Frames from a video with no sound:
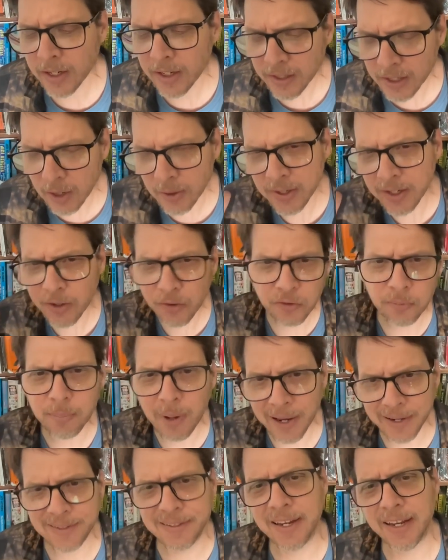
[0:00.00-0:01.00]
Now, here's
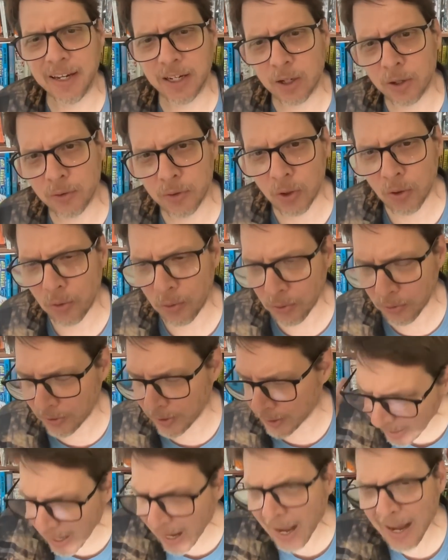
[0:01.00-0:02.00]
my take on the whole
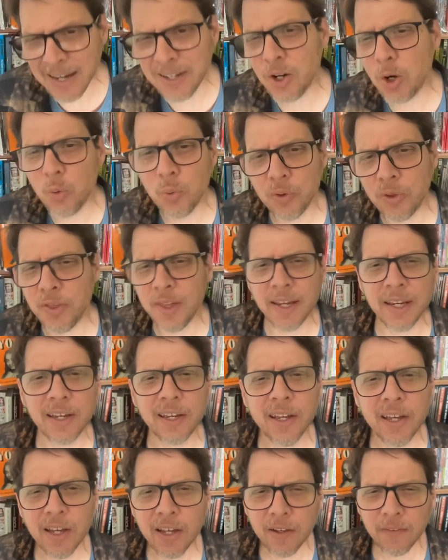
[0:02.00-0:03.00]
thing. I don't
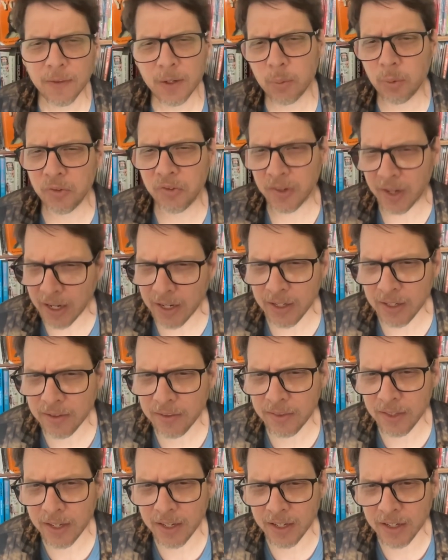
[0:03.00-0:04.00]
think there was
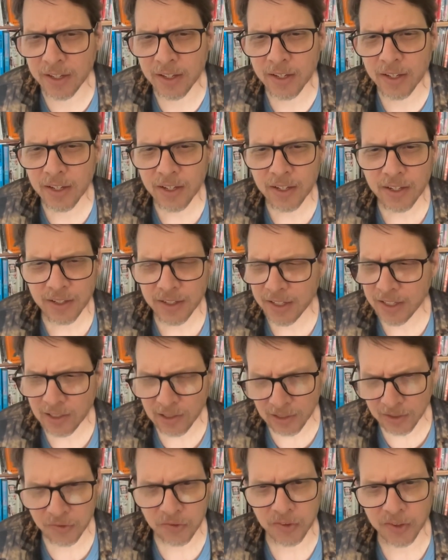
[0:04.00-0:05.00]
anything
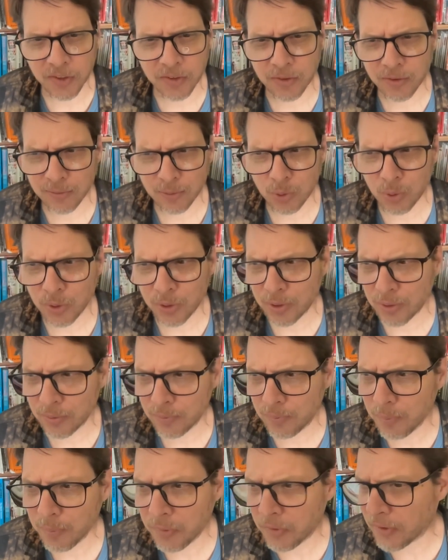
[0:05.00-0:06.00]
illicit or
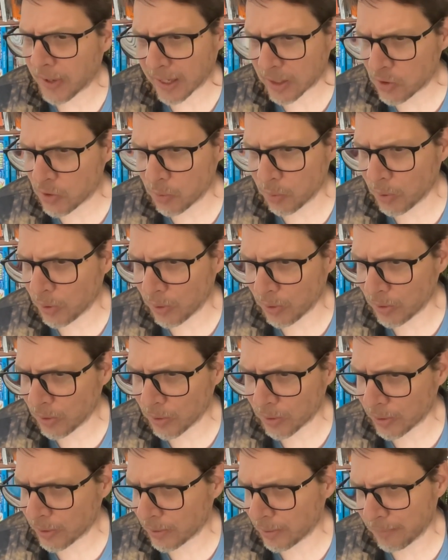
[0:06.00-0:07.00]
sexual
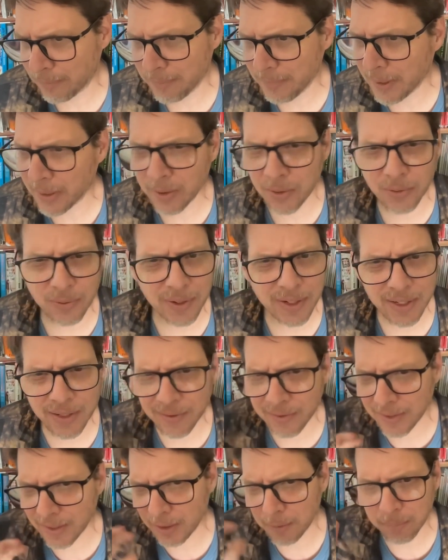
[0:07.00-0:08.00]
or, you know,
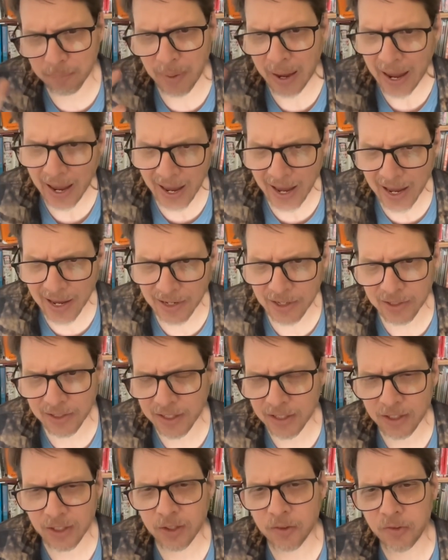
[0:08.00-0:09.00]
anything bad
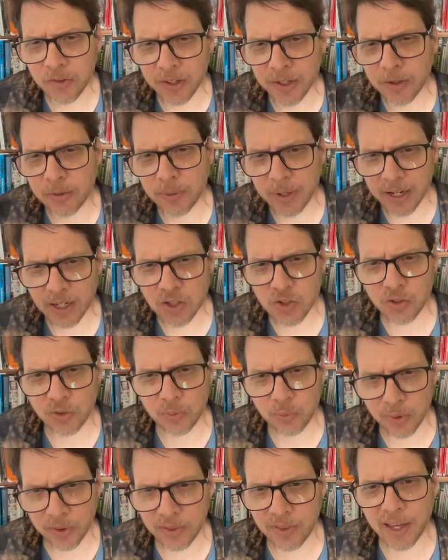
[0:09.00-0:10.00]
in his interaction
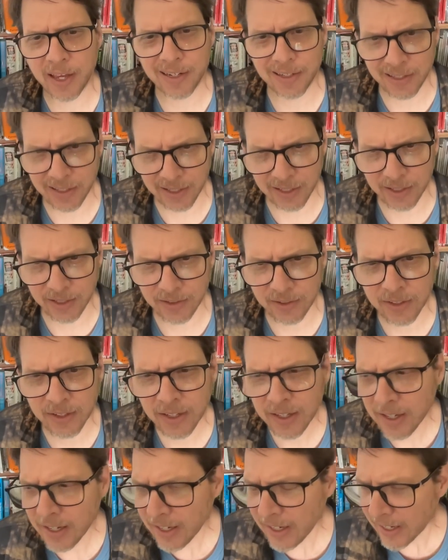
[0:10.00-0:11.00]
with that kid.
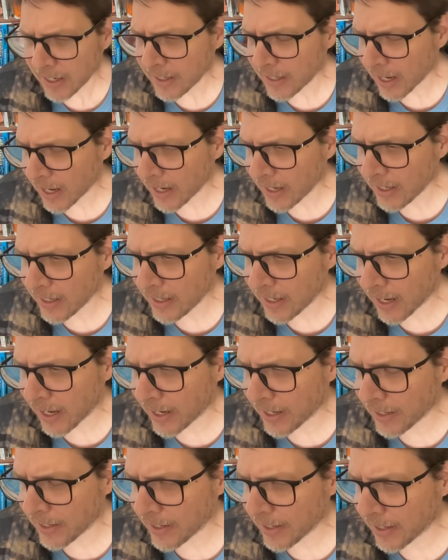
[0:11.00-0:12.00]
And
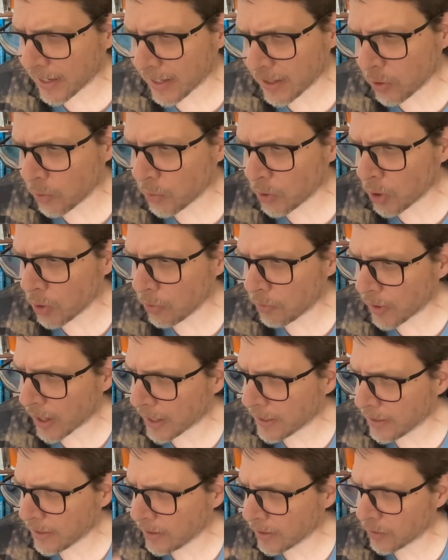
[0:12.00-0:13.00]
I don't know if I
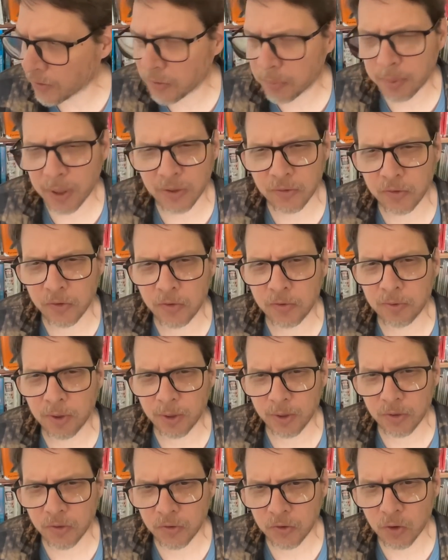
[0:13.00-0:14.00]
didn't express this
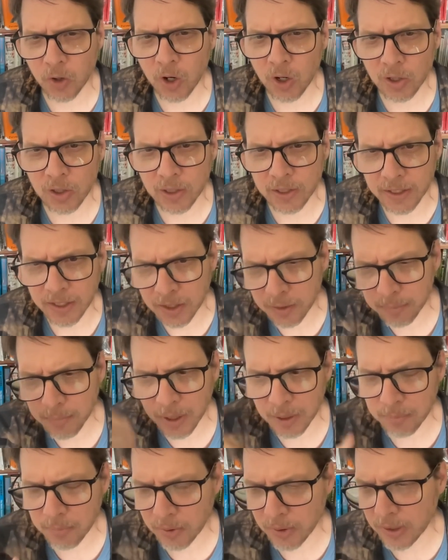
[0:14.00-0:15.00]
very strongly in
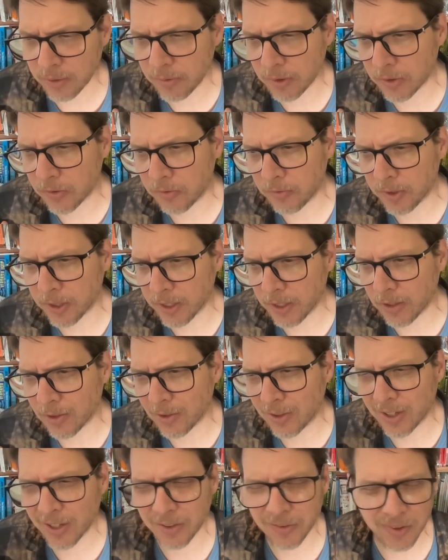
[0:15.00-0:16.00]
my previous video
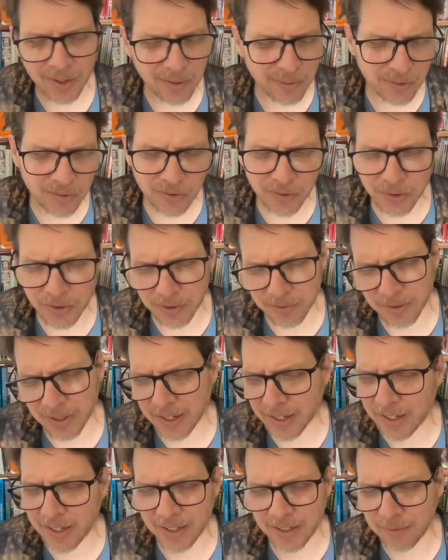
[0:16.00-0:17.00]
because I was sort of
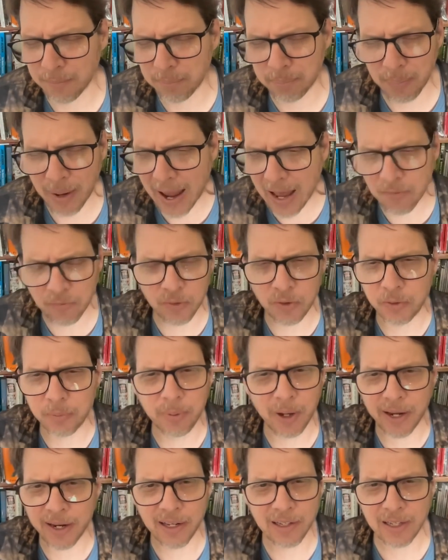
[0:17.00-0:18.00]
like baffled
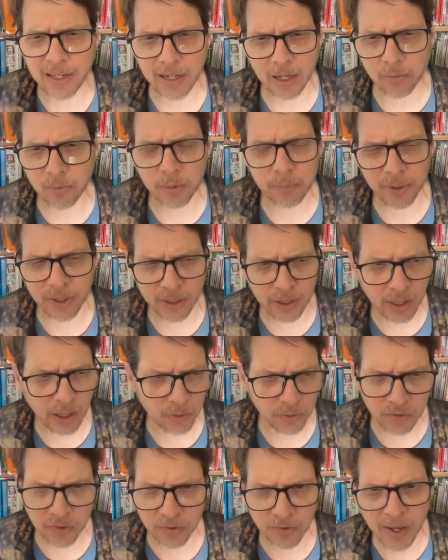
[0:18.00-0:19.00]
by it like everybody
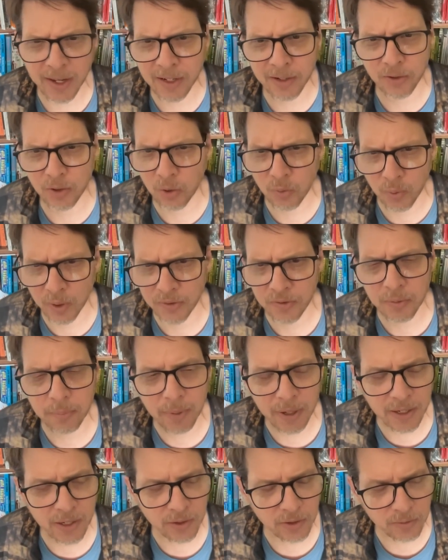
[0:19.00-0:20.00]
else because I didn't know what to
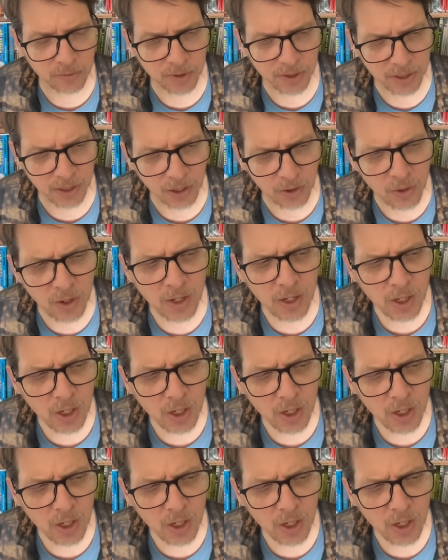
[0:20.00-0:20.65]
make of the video.